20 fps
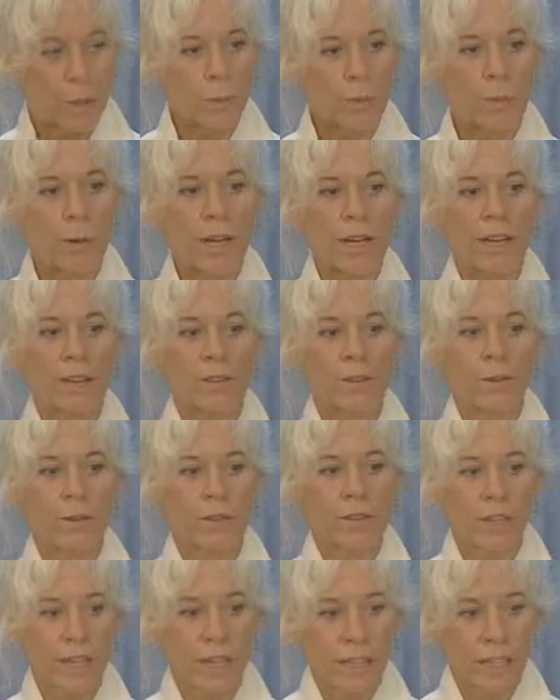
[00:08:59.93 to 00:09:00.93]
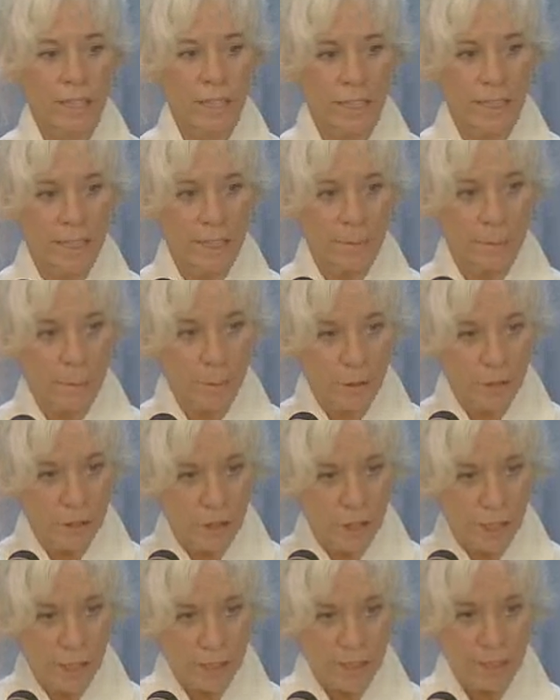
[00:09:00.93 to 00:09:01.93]
rather than
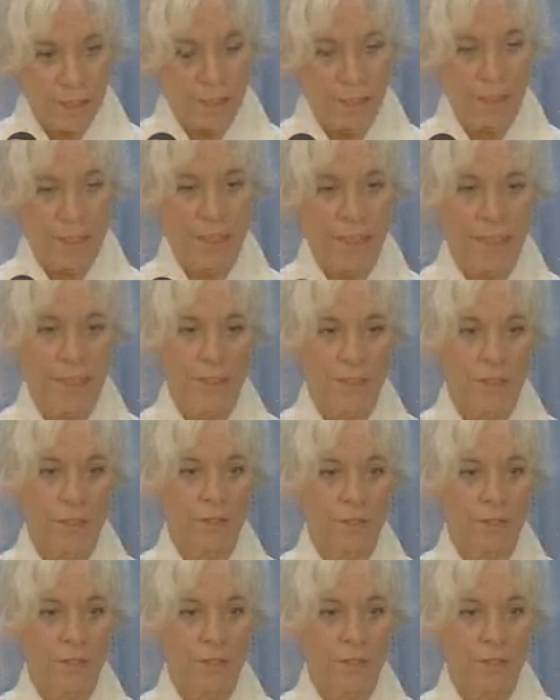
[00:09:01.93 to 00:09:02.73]
projecting it into the